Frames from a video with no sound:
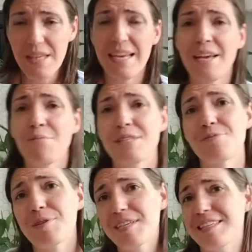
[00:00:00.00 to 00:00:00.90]
And what's
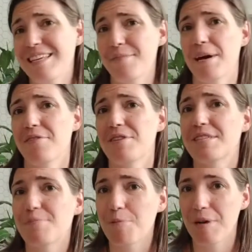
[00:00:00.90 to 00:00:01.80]
really neat about
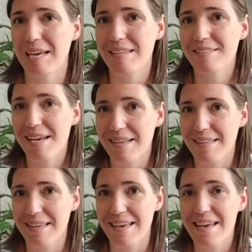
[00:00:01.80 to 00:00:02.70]
this braid
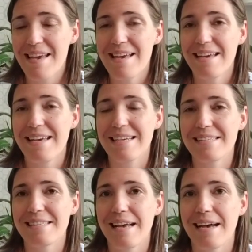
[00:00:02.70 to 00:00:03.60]
technique is
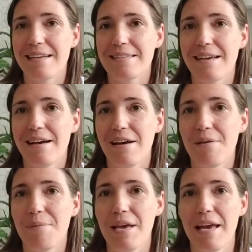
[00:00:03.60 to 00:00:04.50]
that
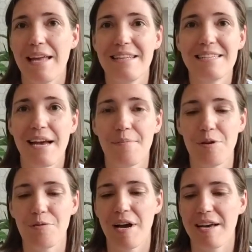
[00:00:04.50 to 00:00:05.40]
anytime you
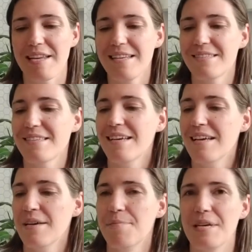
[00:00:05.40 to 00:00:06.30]
cut it,
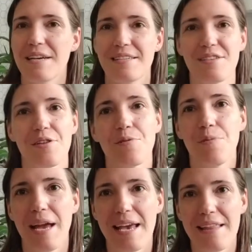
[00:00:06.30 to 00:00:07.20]
because of the
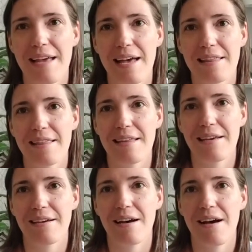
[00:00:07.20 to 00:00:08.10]
way that
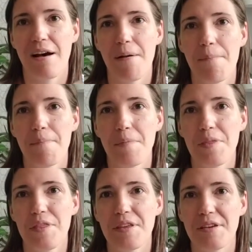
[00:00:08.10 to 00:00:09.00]

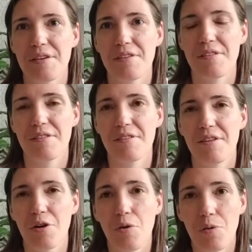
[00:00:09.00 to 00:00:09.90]
the
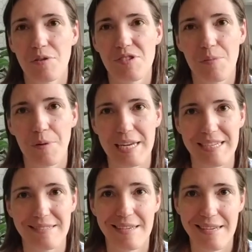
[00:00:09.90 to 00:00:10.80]
cords are
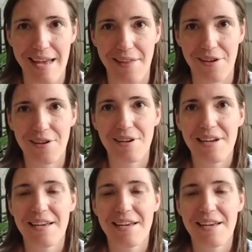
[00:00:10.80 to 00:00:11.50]
braided together,